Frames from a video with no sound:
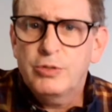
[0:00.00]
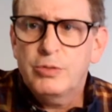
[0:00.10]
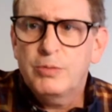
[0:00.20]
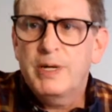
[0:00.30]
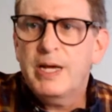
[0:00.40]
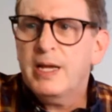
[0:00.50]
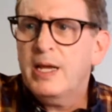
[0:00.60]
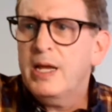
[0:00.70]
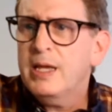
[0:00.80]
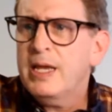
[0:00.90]
But
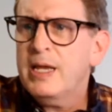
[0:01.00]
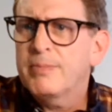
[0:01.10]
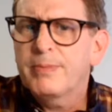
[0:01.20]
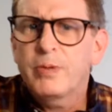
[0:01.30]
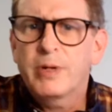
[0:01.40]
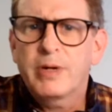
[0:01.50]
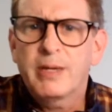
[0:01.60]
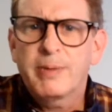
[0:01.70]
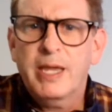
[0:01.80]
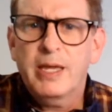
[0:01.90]
yeah, no, here I
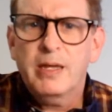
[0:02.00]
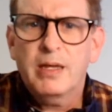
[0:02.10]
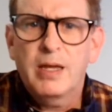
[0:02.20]
am again.